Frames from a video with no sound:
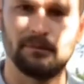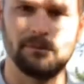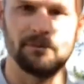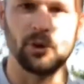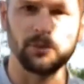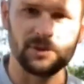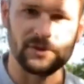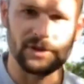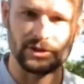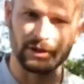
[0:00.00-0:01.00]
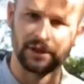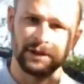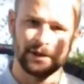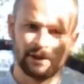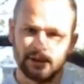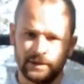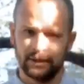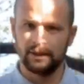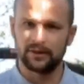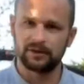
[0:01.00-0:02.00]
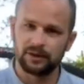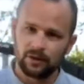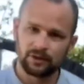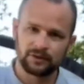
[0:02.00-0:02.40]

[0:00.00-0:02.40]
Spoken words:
ball position. As long as,